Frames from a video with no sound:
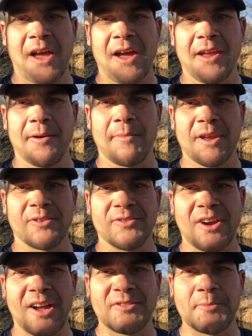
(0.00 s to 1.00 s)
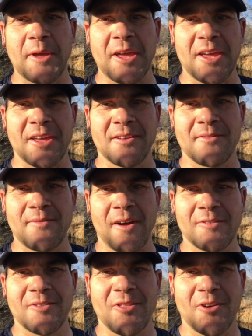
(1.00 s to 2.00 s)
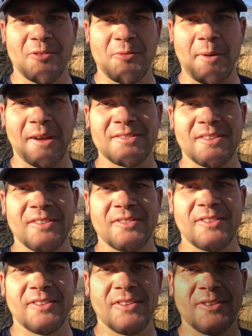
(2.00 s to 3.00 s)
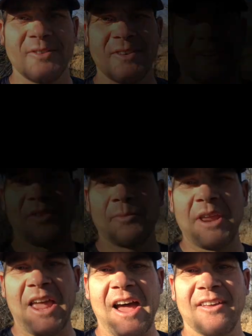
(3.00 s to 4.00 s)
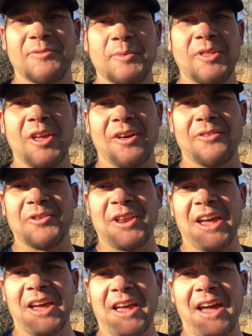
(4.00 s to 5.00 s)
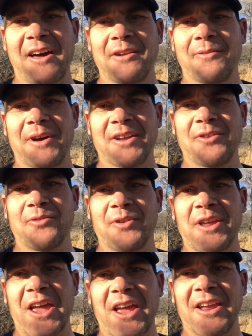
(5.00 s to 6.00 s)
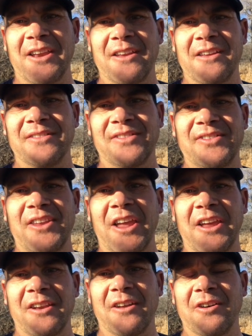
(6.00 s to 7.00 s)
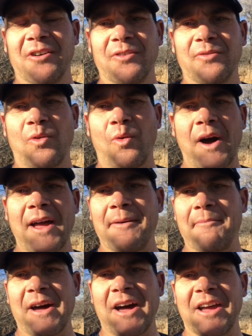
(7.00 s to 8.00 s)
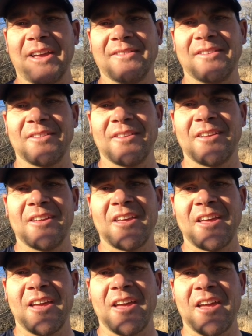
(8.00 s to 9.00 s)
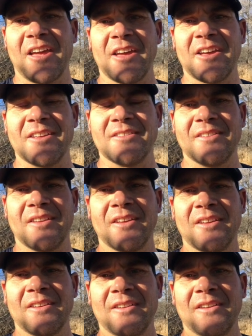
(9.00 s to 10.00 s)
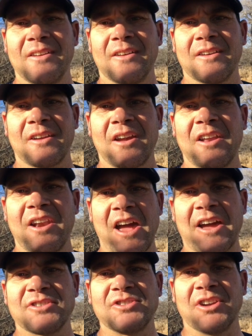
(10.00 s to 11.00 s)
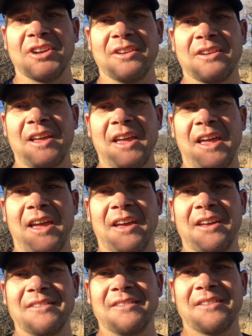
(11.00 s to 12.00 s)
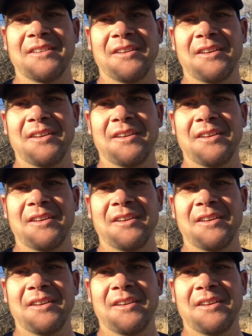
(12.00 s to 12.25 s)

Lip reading: Hi, I'm Michael Jospe, founder of the Earth-Based Institute. Somebody asked me the other day, how do I create a state of quiet mind and connection? And